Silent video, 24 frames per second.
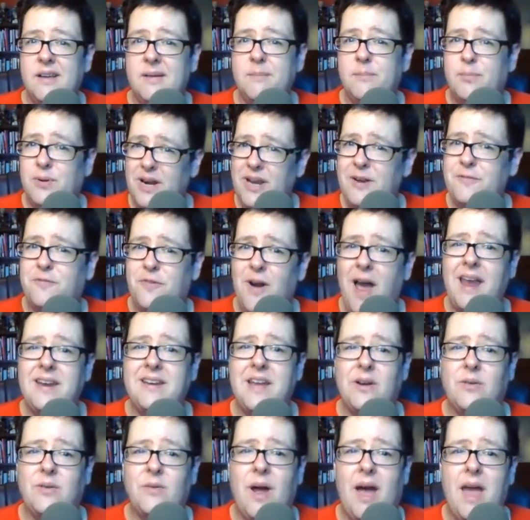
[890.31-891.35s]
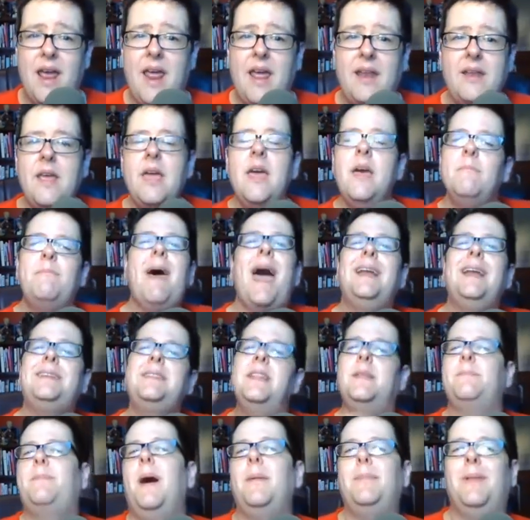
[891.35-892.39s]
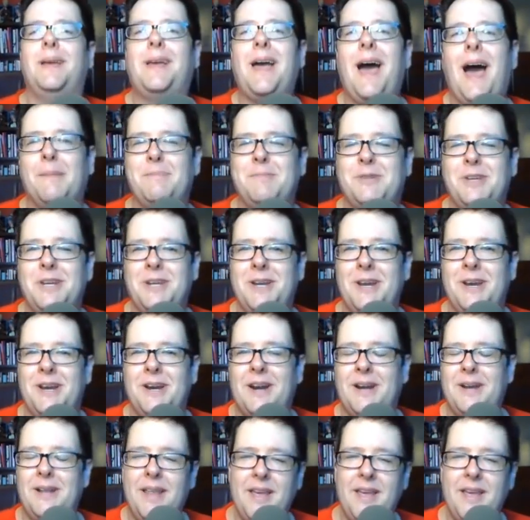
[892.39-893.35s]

Pretty frightening, right? And back to the public option here.